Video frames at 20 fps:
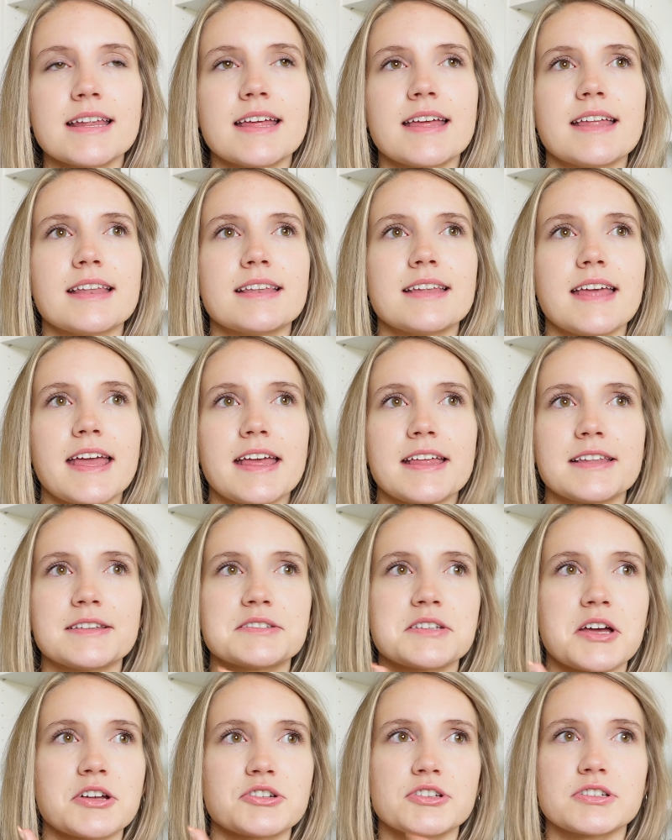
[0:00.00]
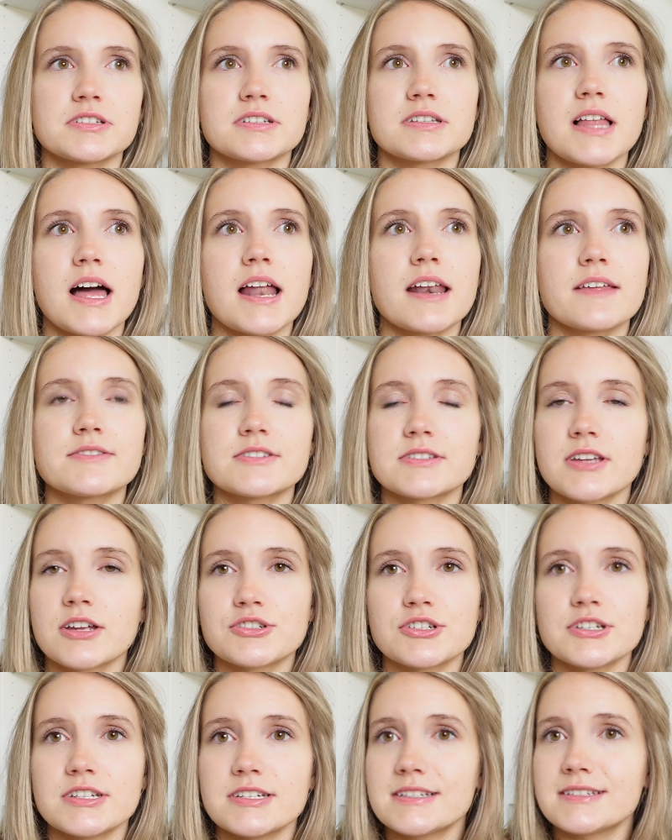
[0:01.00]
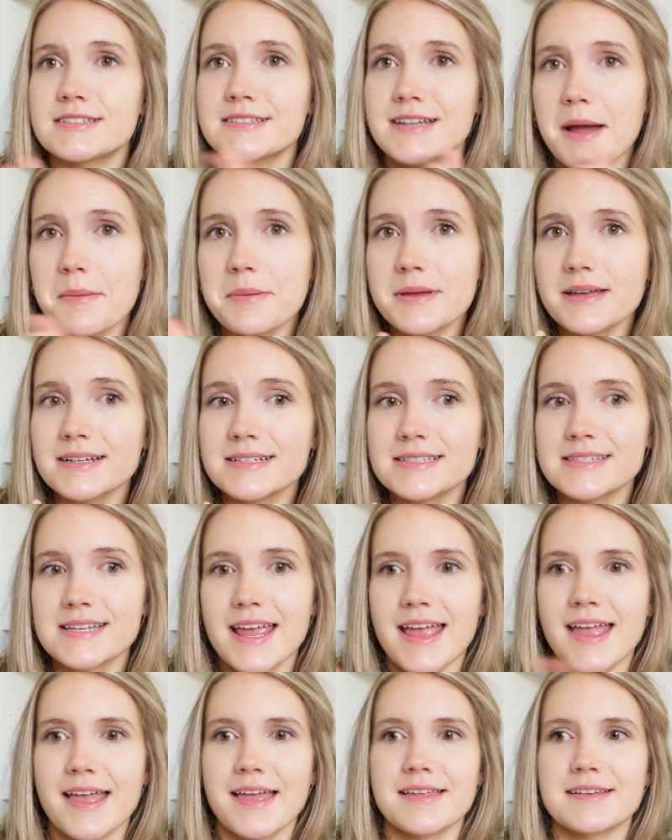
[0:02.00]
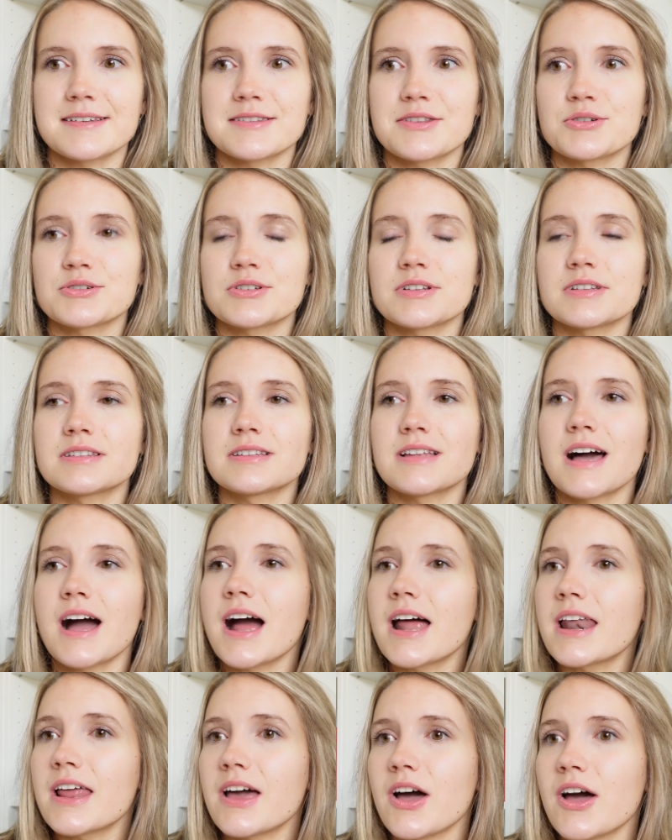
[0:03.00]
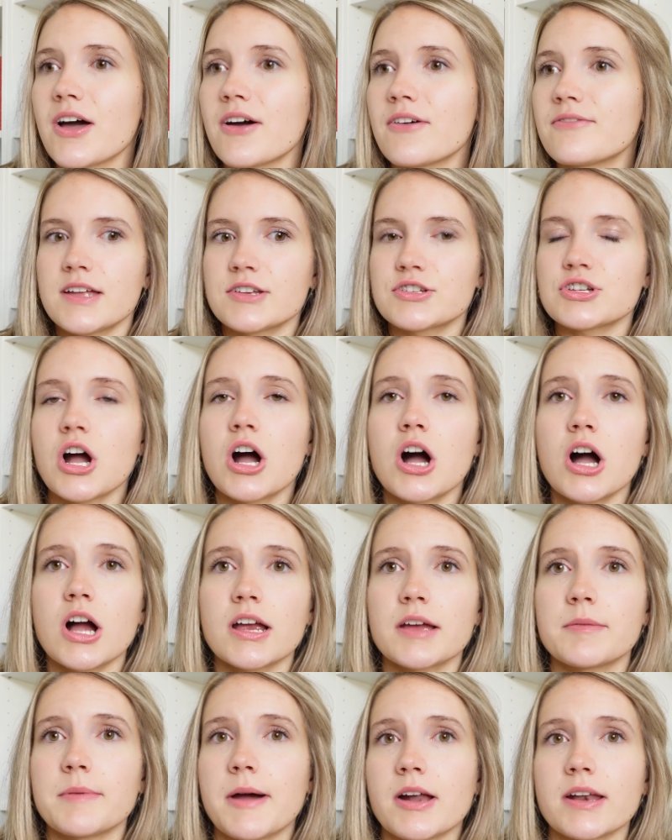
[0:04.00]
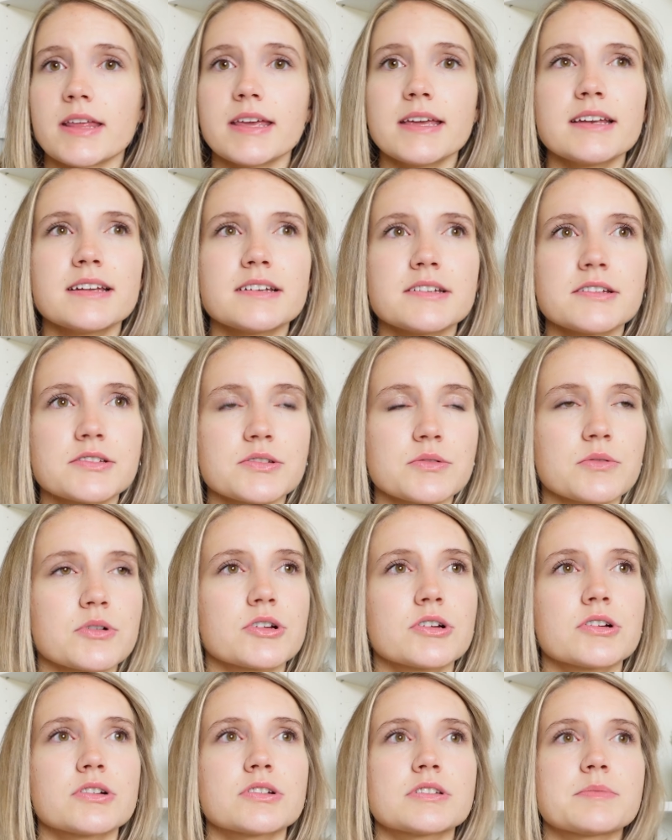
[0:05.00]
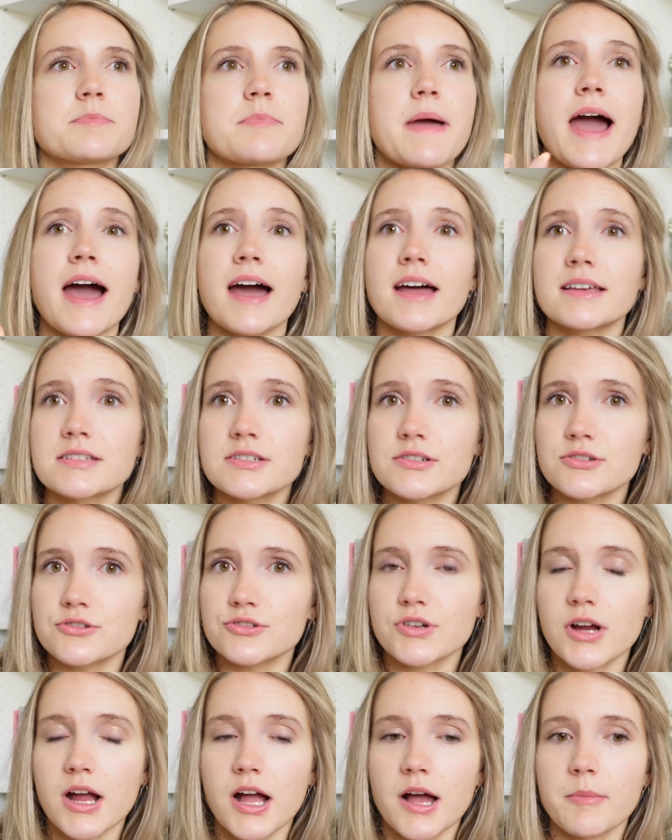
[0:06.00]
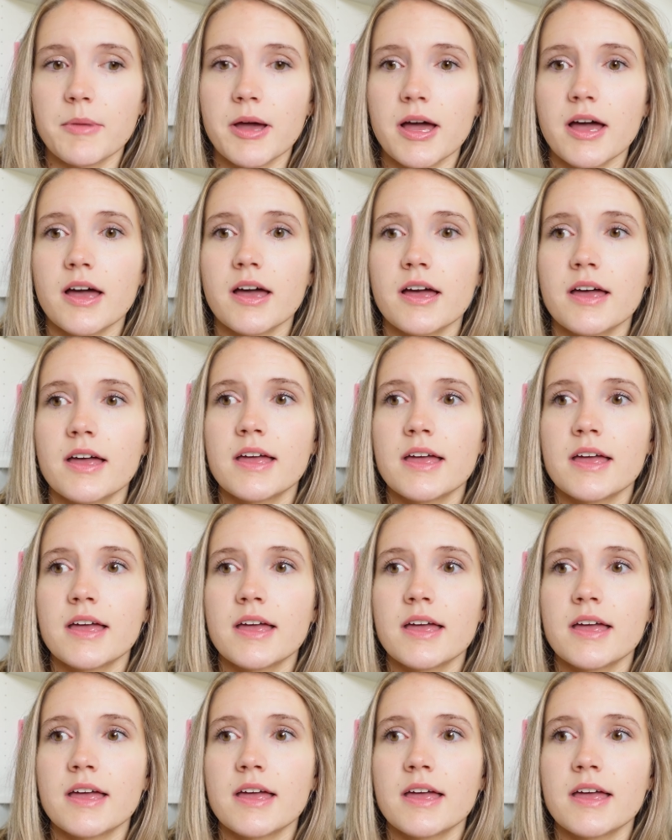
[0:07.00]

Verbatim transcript: It touches a lot of touchy topics and there's a lot of talk about eating disorders, past trauma.